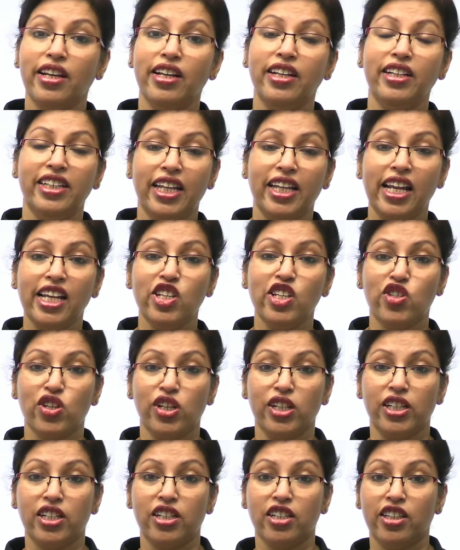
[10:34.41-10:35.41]

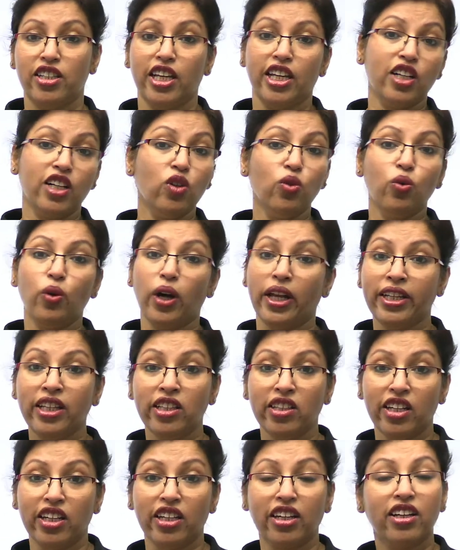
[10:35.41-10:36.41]
intelligent. They can do
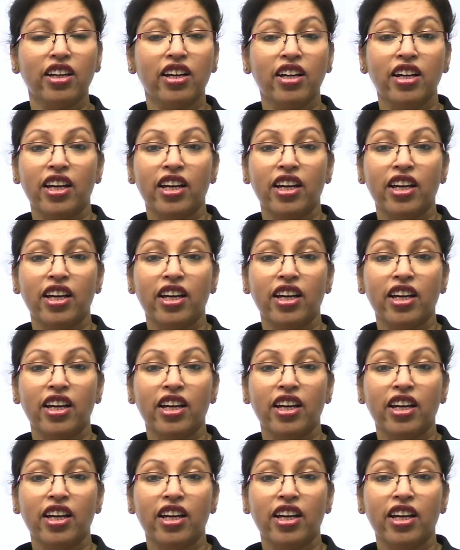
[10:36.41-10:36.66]
anything.